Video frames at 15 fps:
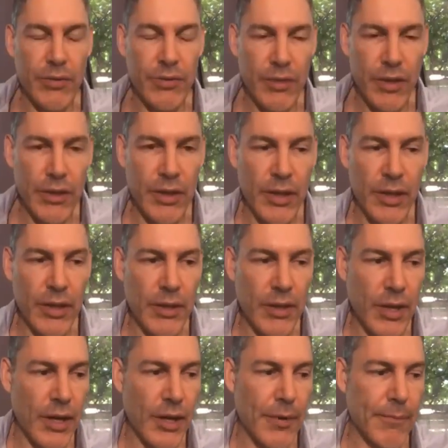on the
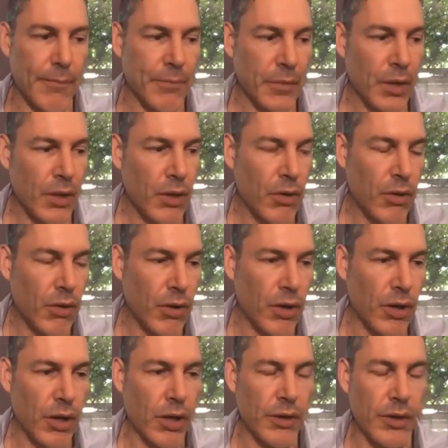uh,
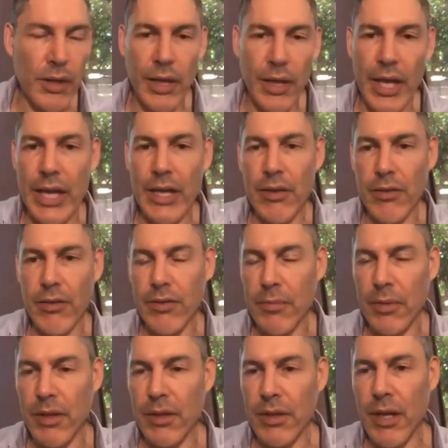on the lake or
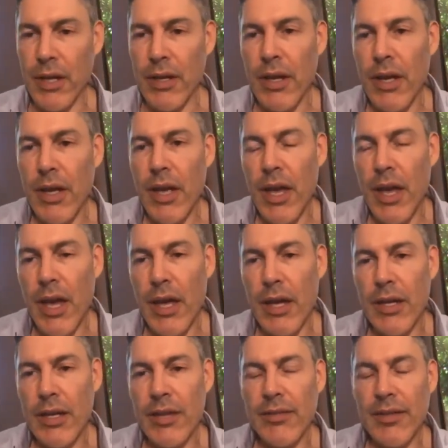something like that.
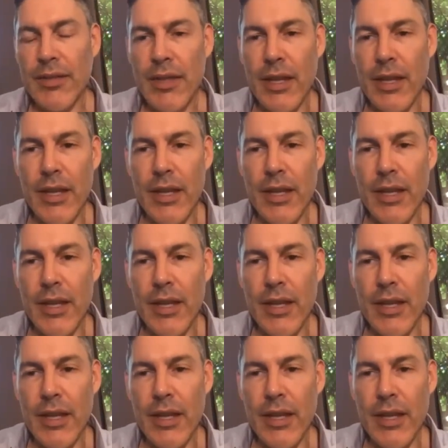And he said that